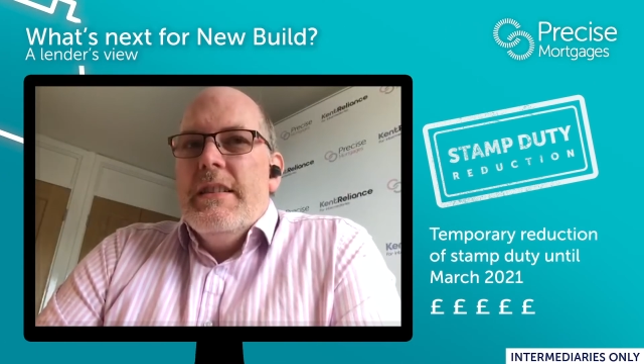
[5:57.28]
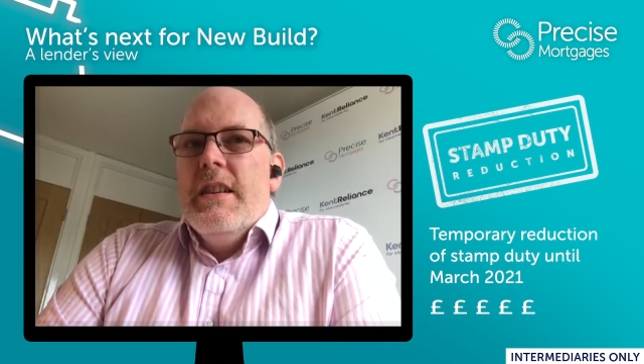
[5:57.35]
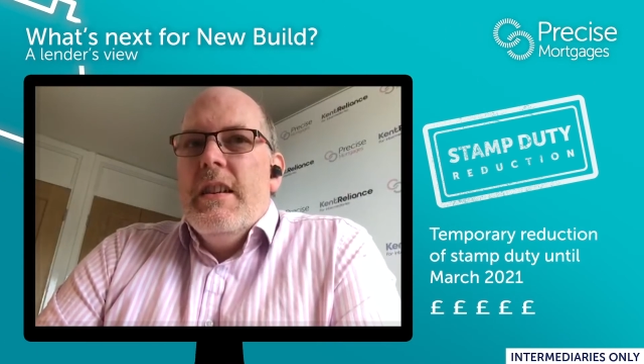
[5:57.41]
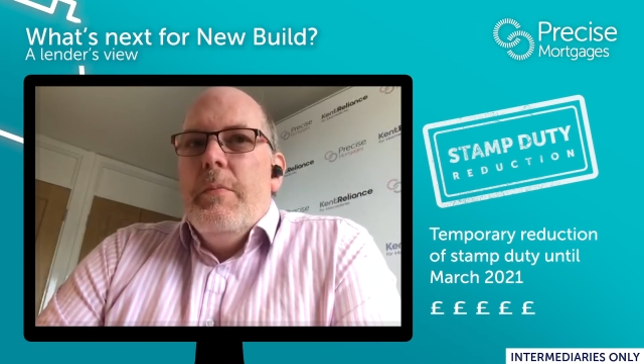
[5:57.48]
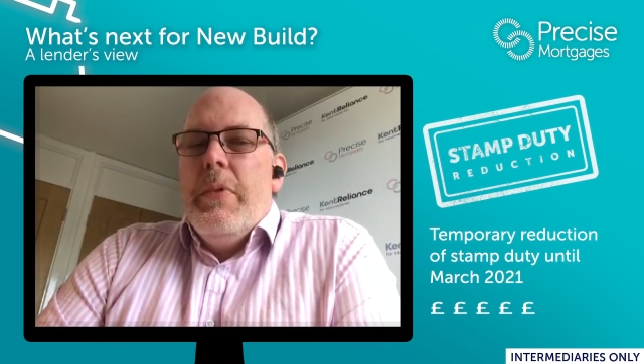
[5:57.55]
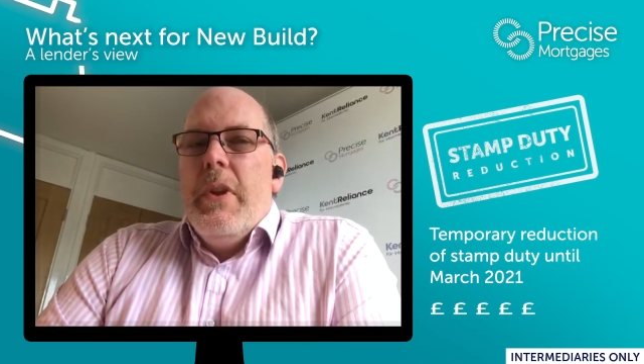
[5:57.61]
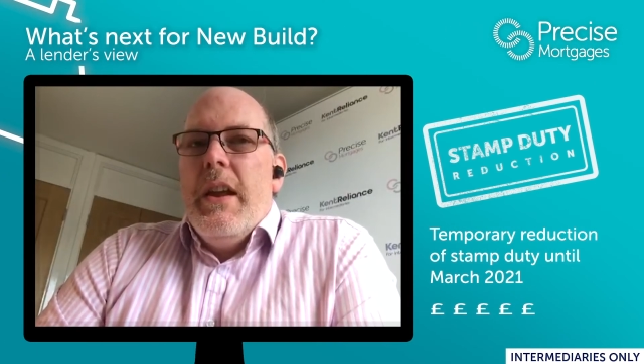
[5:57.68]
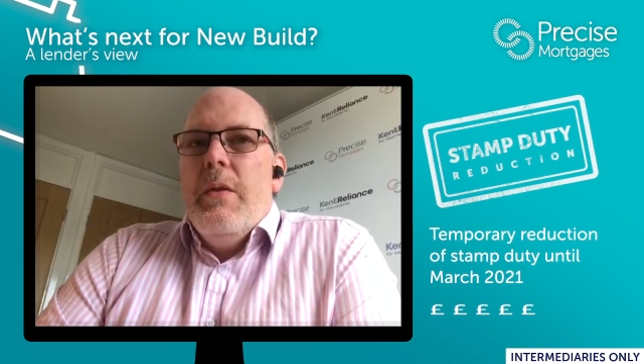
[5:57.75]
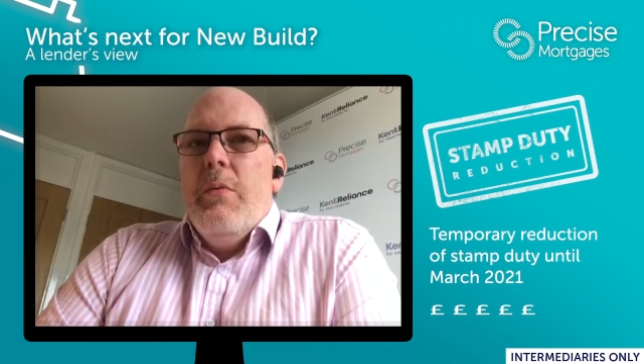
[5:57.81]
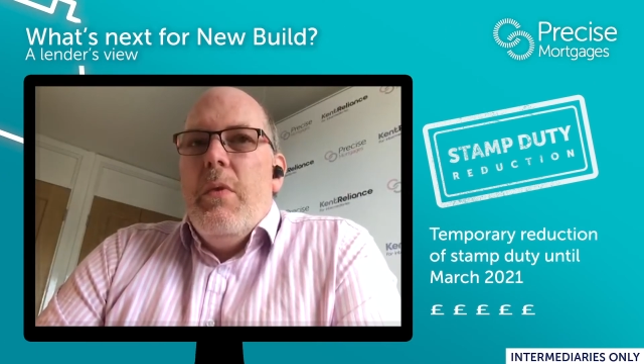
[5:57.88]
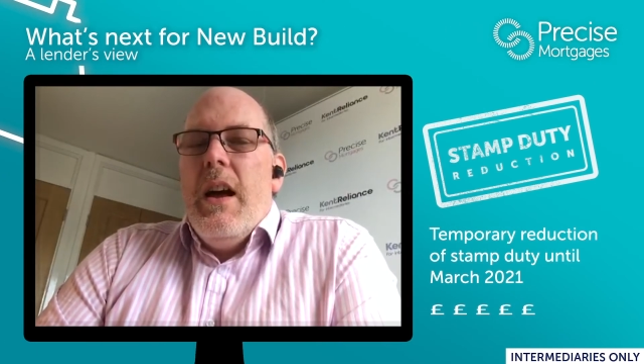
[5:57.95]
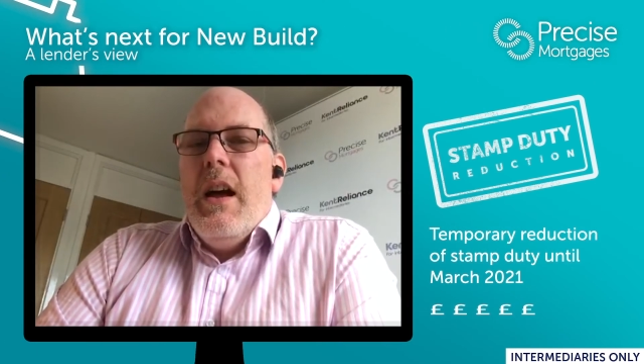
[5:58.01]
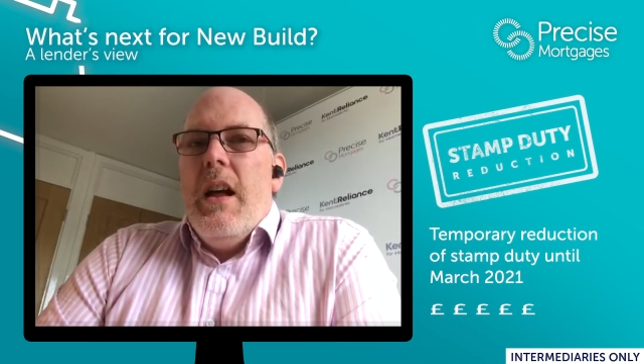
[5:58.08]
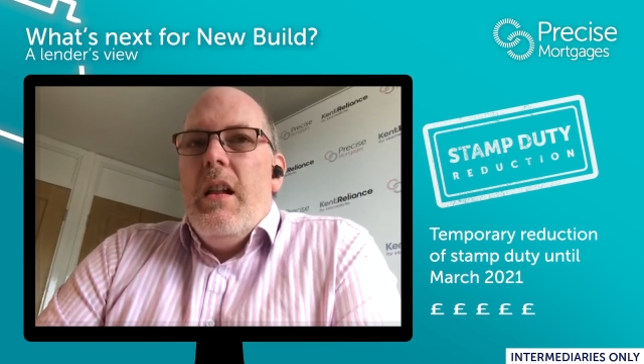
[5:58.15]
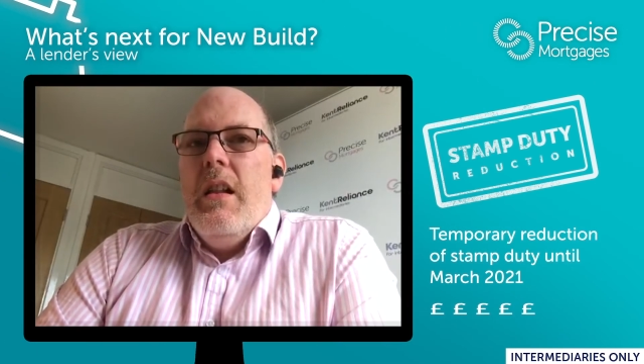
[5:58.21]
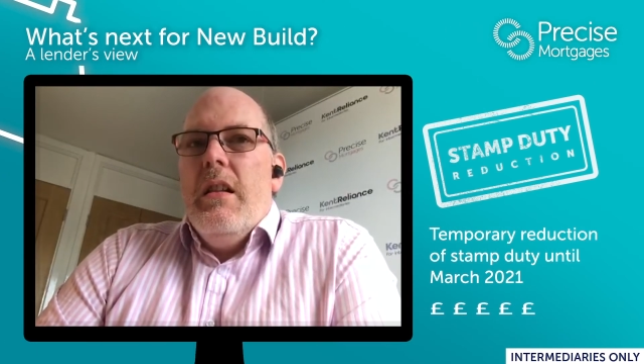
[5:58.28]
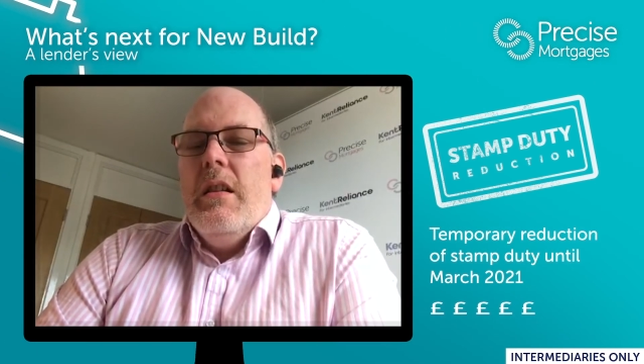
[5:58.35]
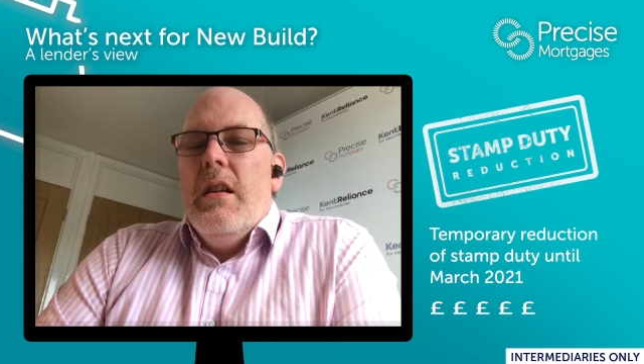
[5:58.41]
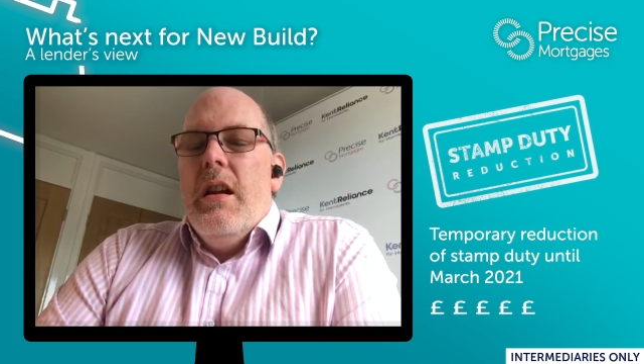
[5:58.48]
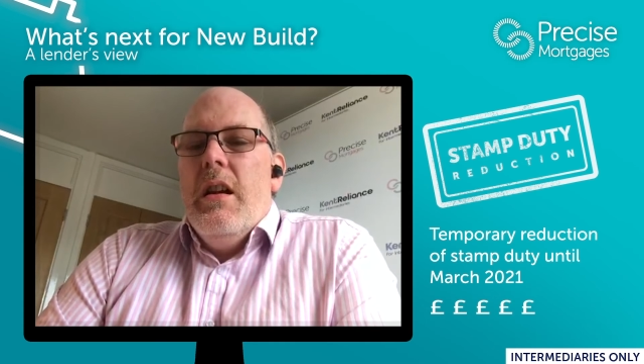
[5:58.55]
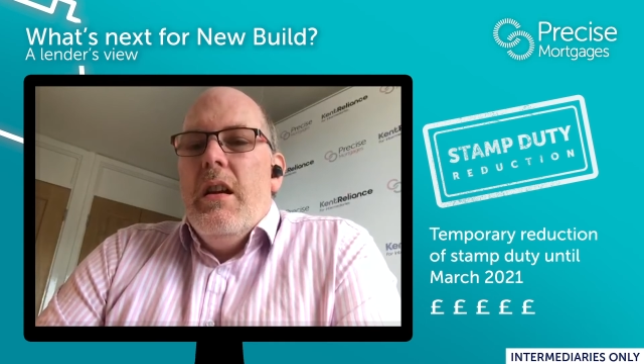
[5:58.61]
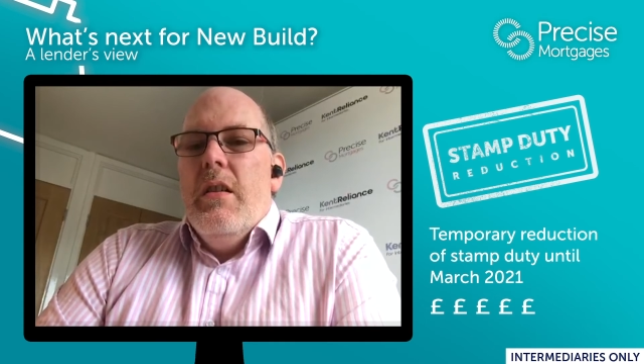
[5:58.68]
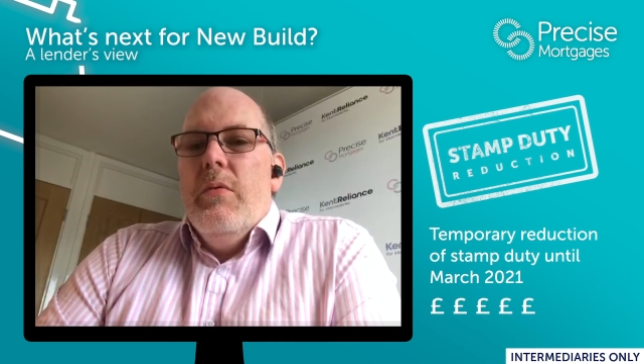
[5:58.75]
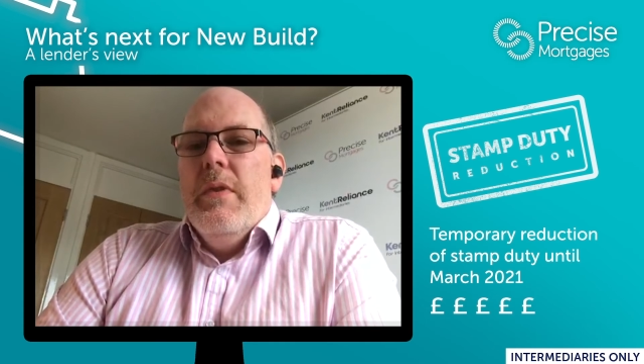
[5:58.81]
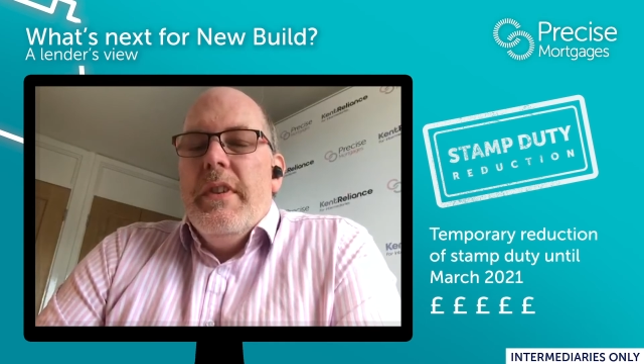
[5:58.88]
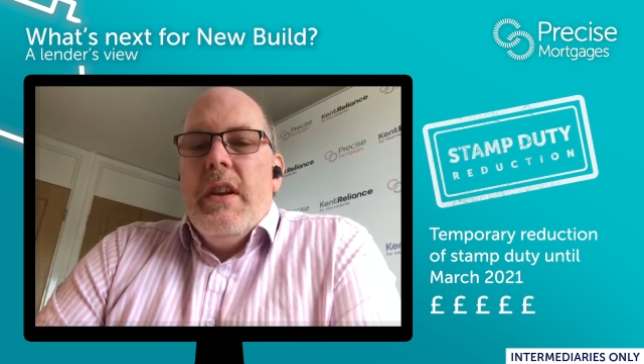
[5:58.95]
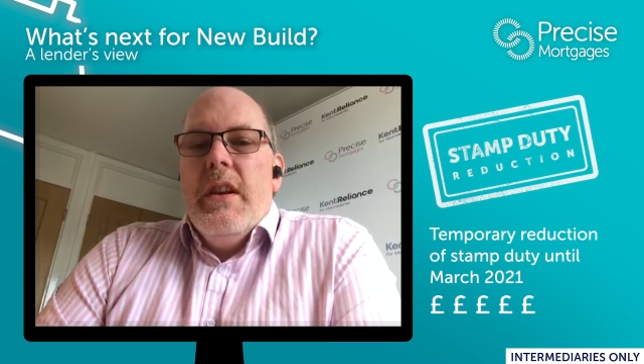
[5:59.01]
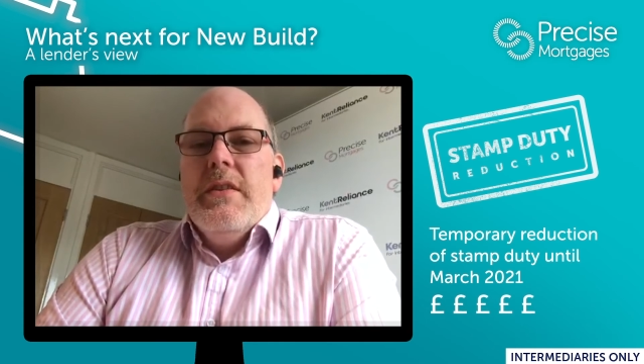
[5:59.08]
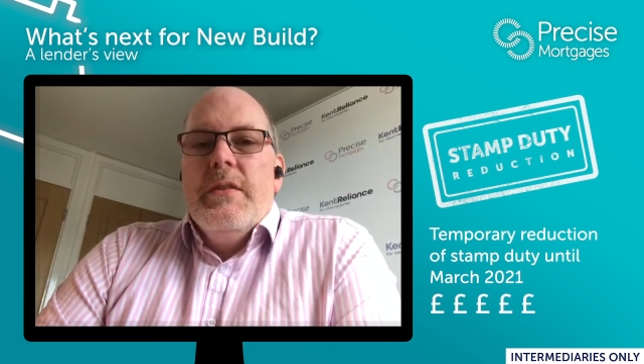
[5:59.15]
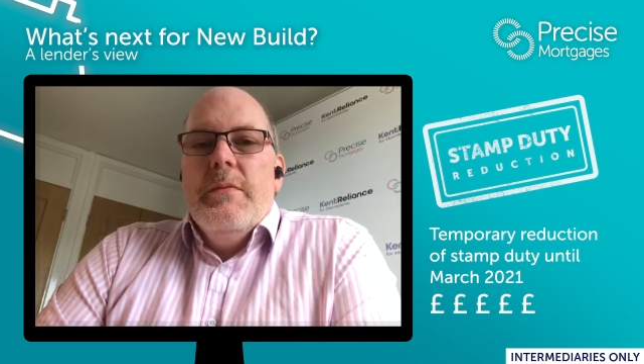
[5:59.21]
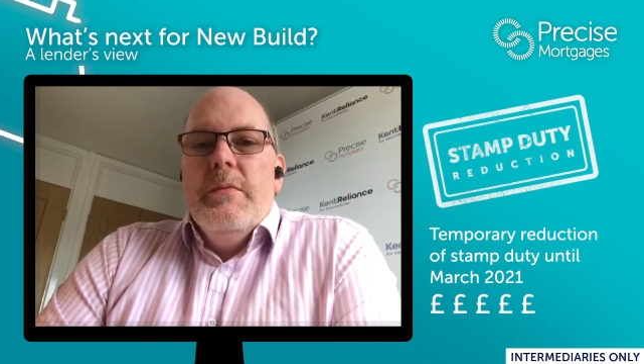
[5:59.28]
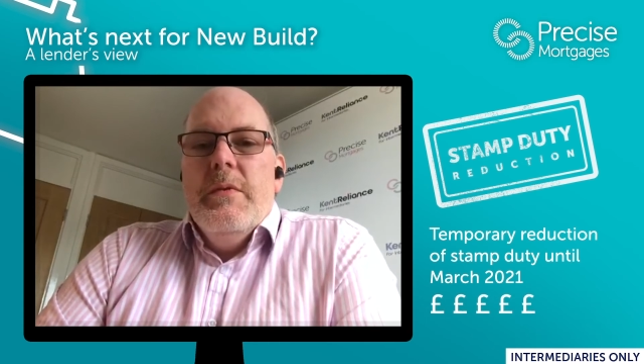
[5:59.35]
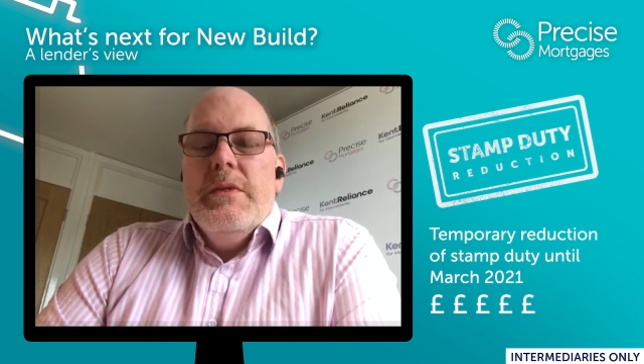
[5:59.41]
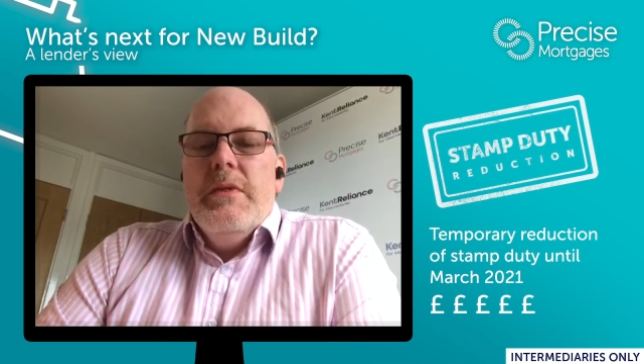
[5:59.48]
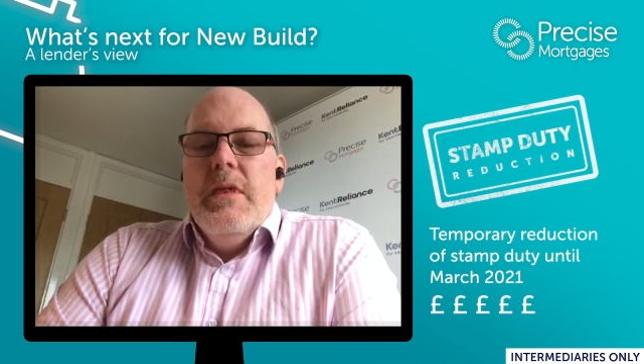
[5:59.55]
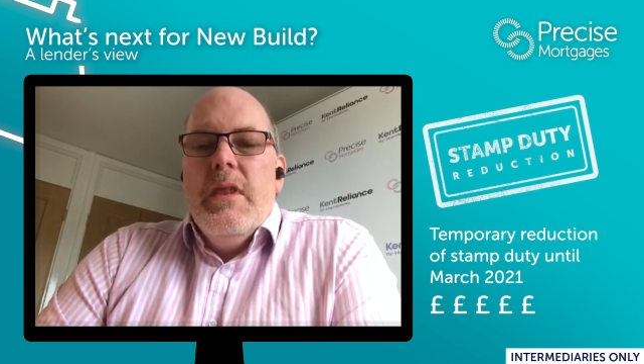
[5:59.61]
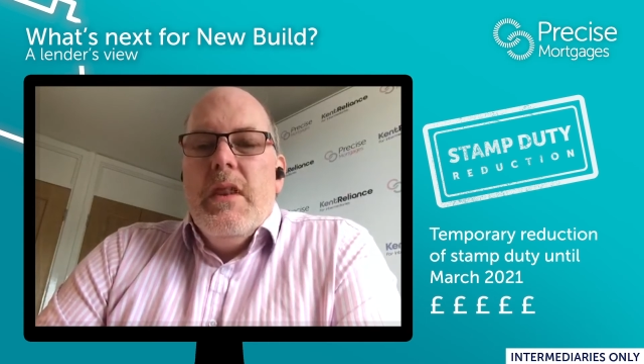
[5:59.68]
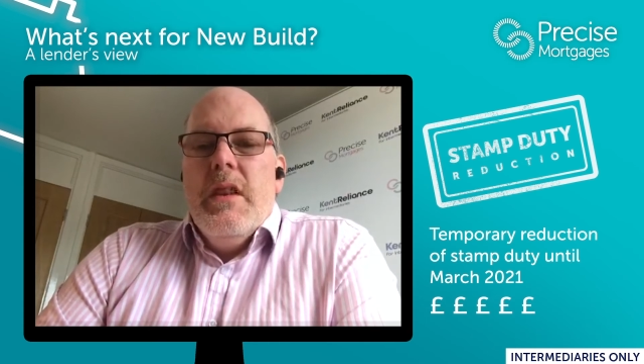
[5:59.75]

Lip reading: going to play well with customers,